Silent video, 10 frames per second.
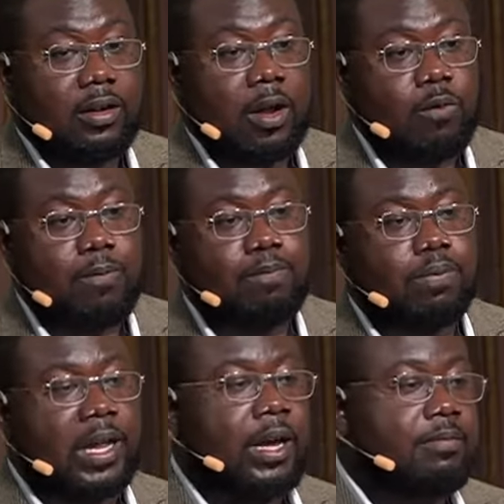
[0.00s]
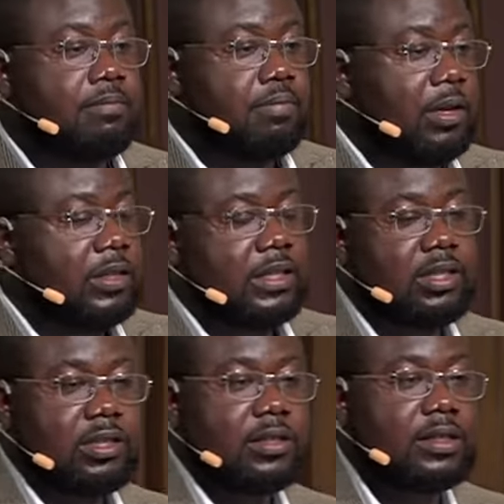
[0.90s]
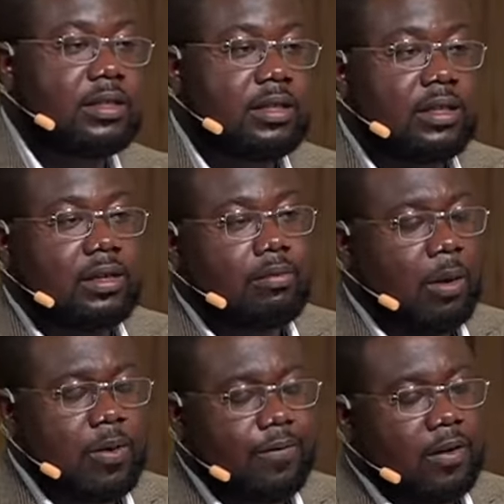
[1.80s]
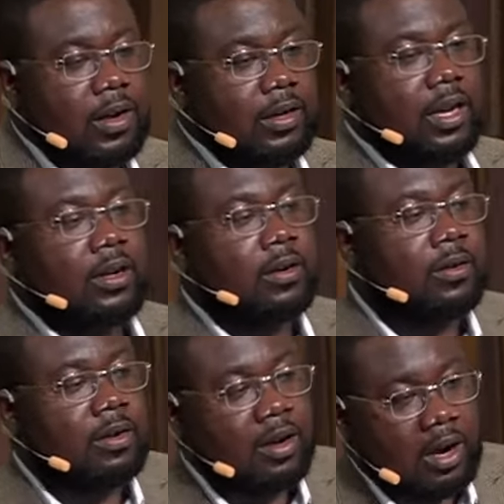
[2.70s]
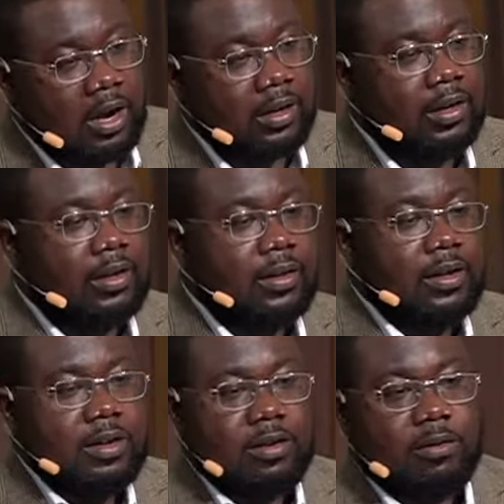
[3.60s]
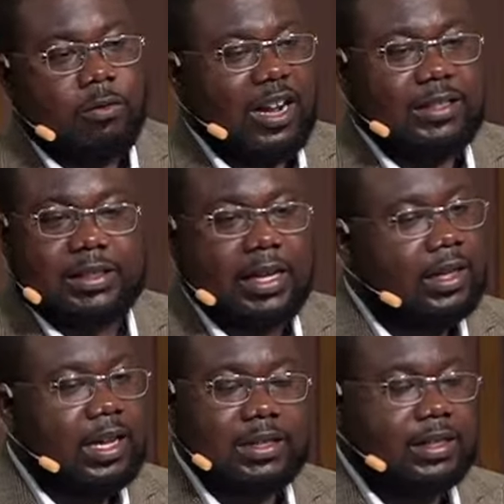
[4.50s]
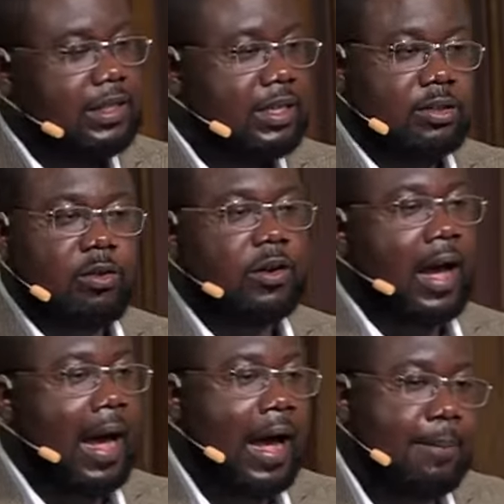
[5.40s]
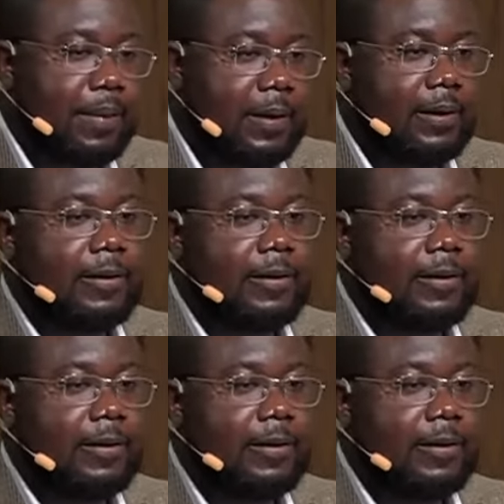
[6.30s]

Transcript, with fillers: And we blame politicians. But we forgot that God, Christ said this is going to happen.